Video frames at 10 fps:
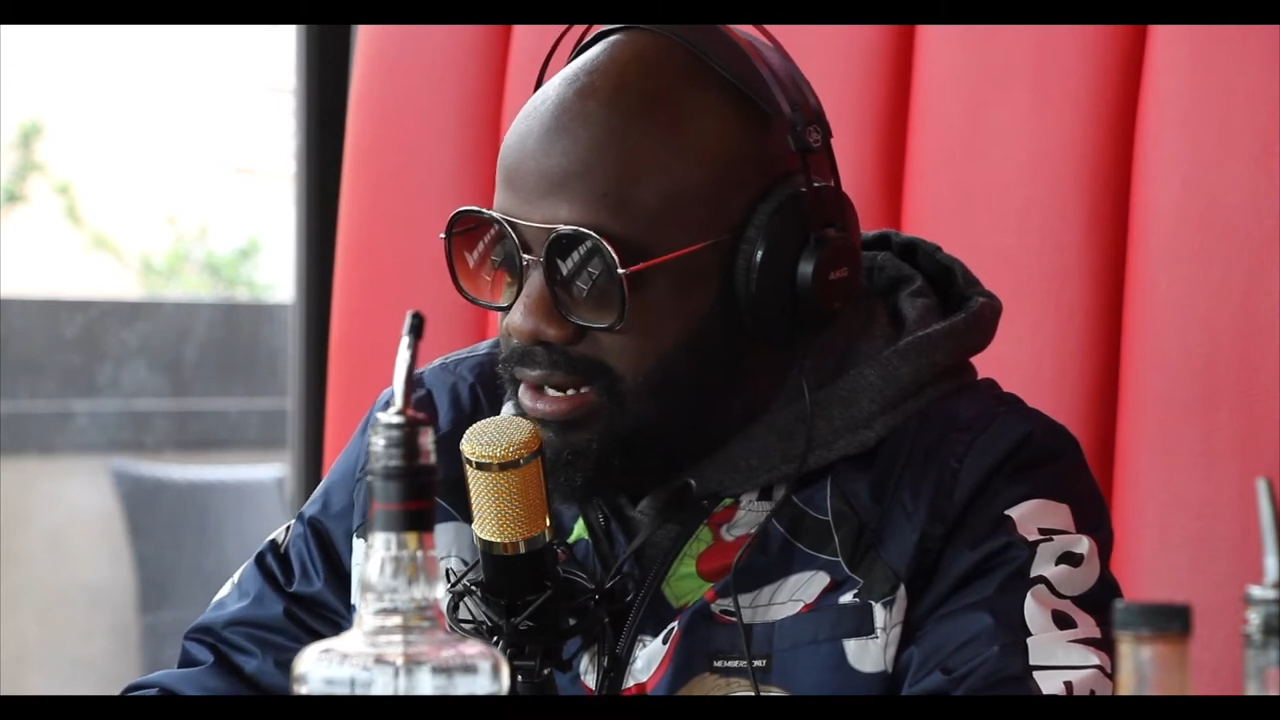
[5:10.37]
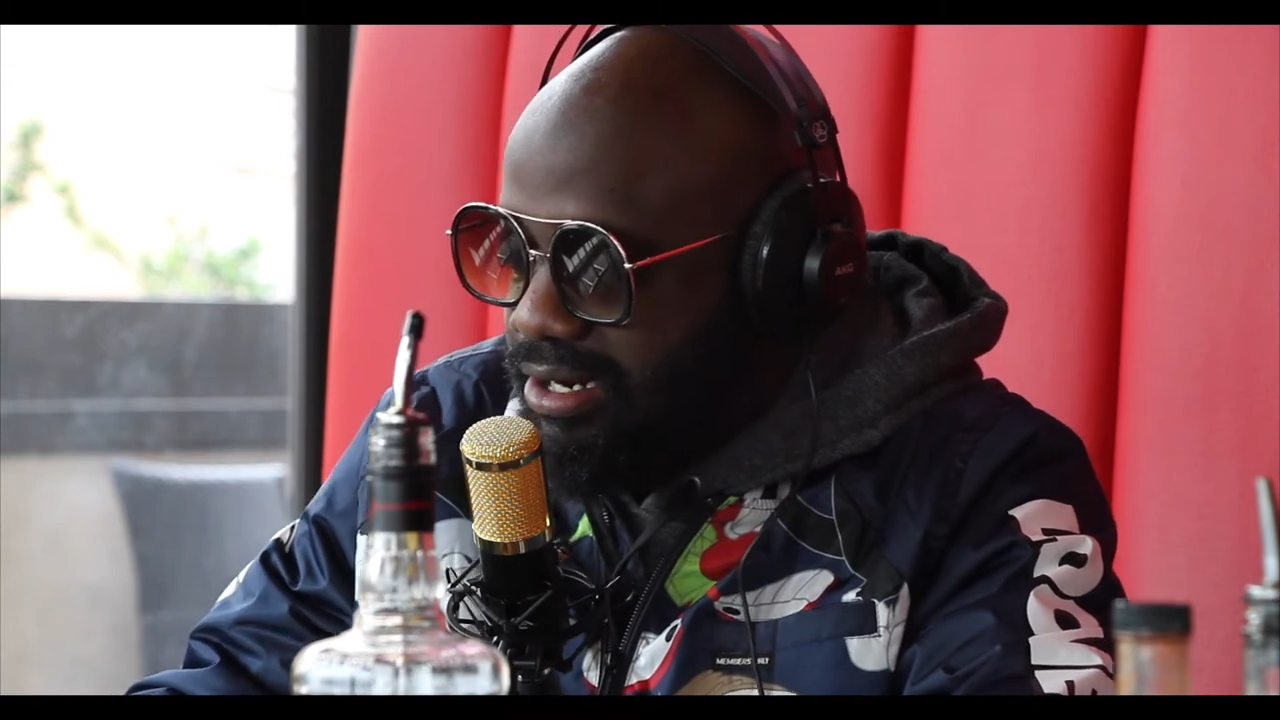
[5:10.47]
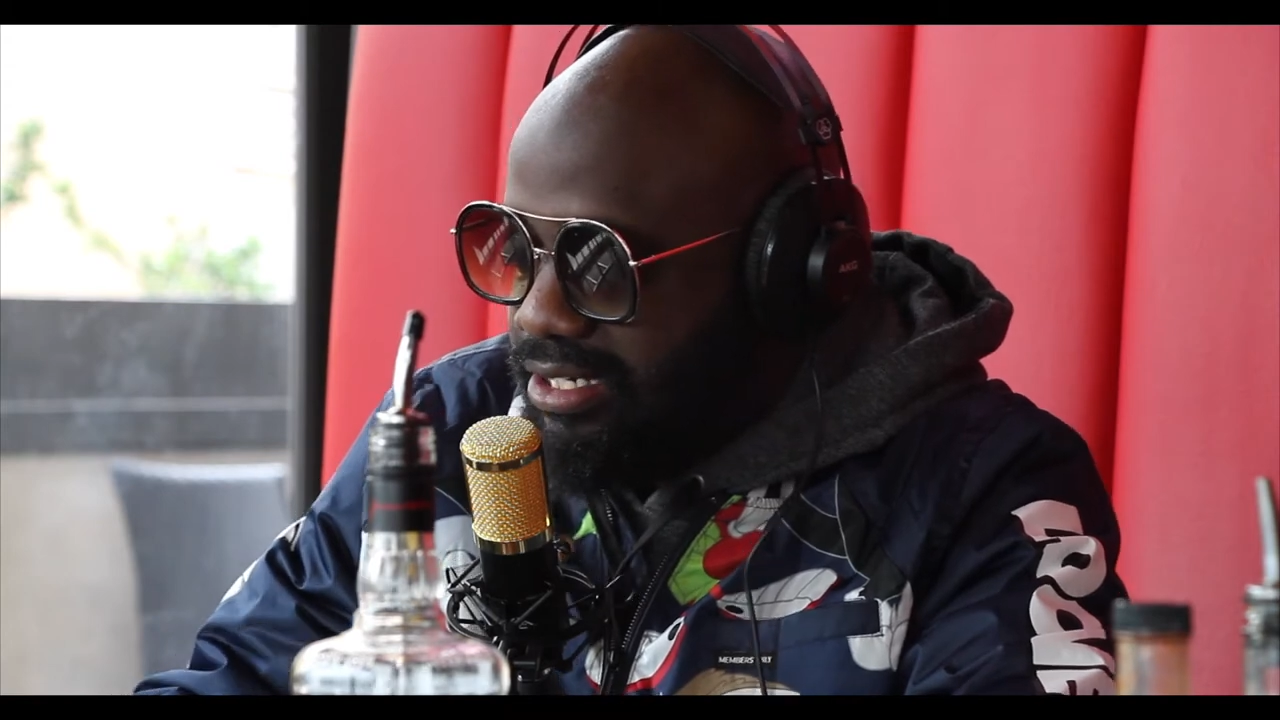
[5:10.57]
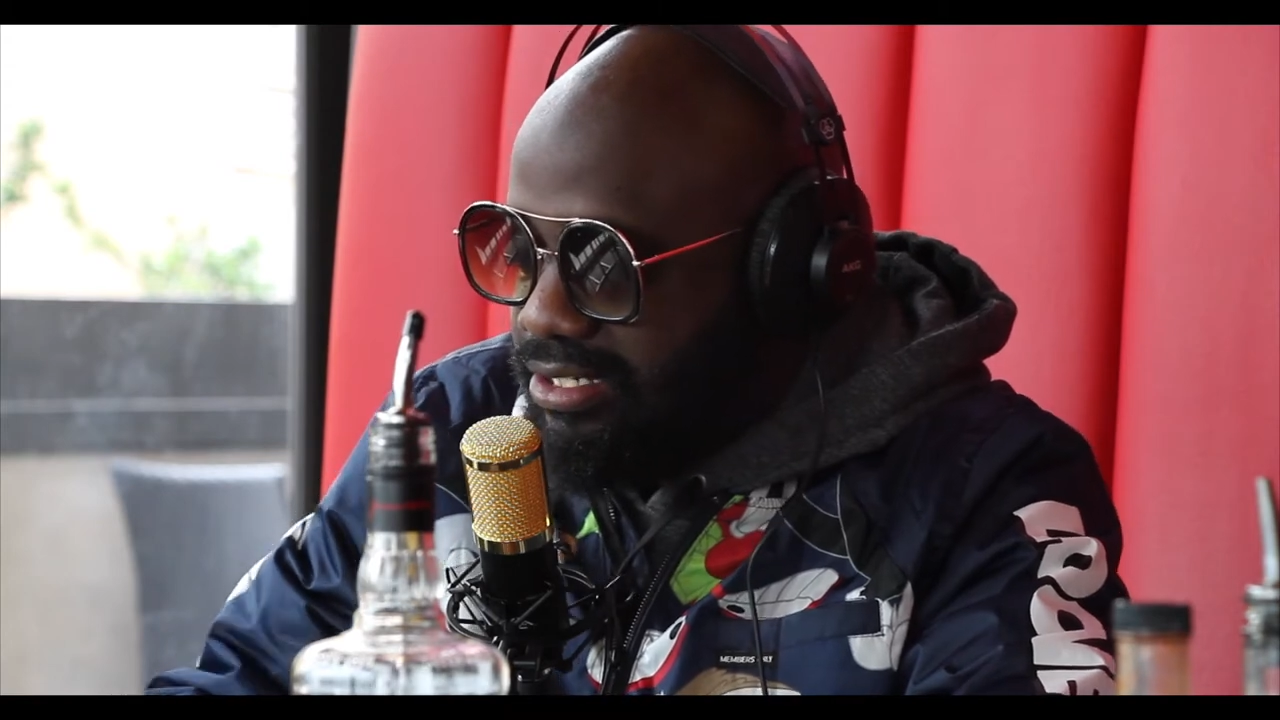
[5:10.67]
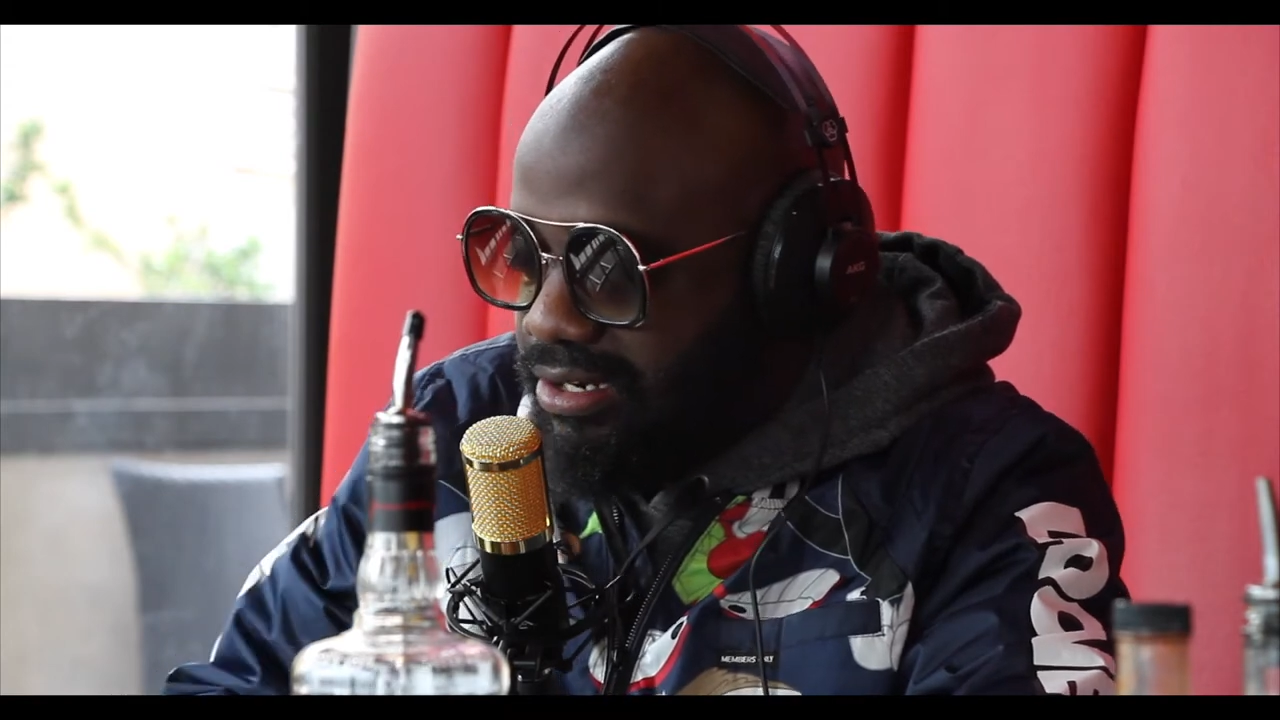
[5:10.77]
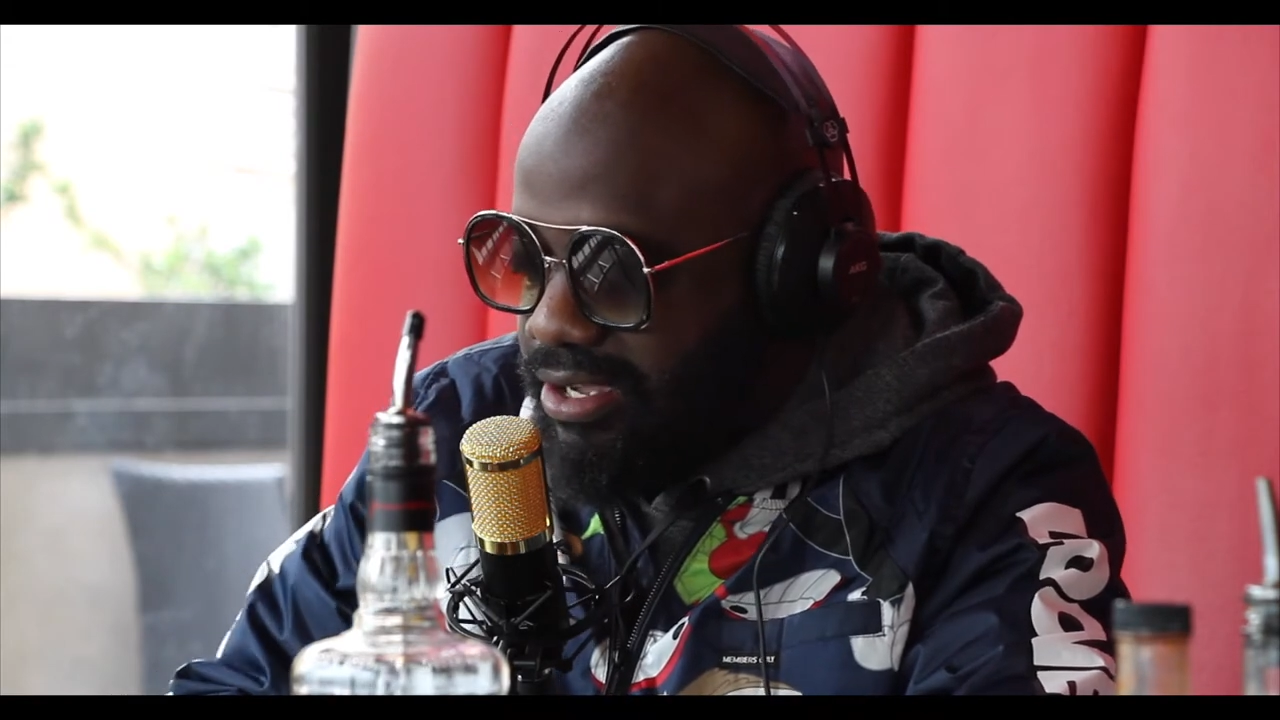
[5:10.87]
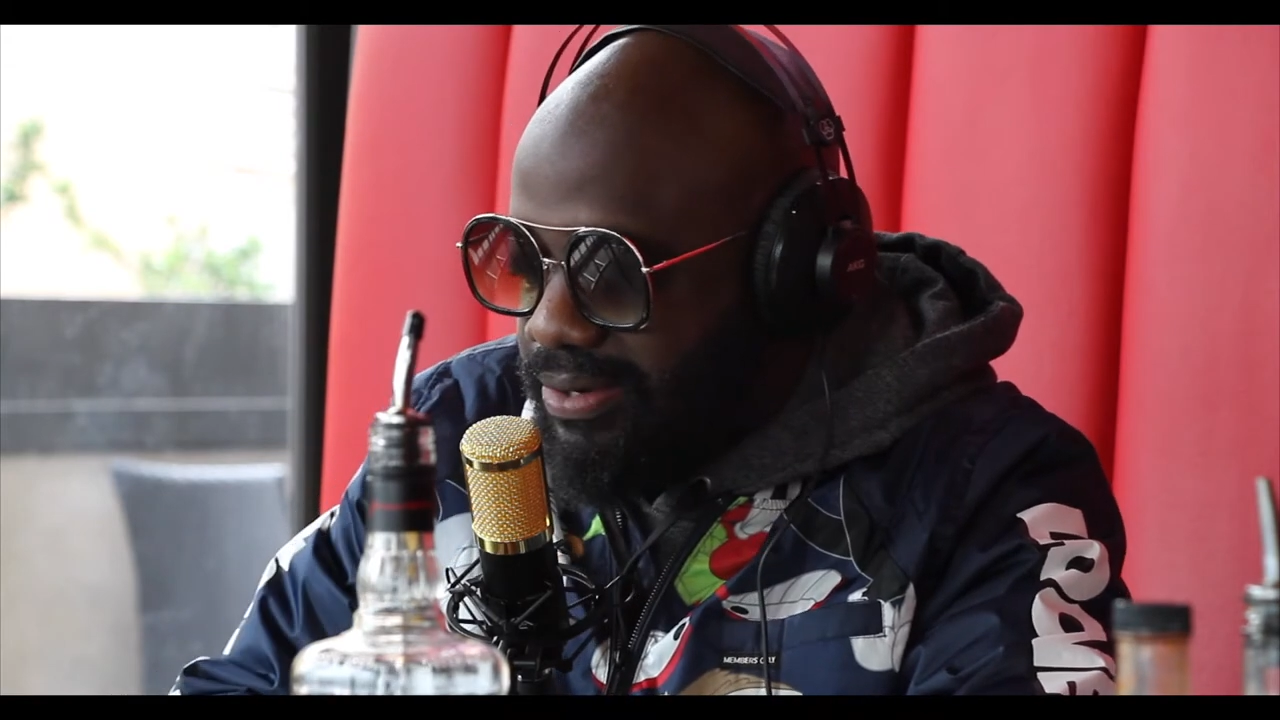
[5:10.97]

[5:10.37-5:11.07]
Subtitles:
artists on their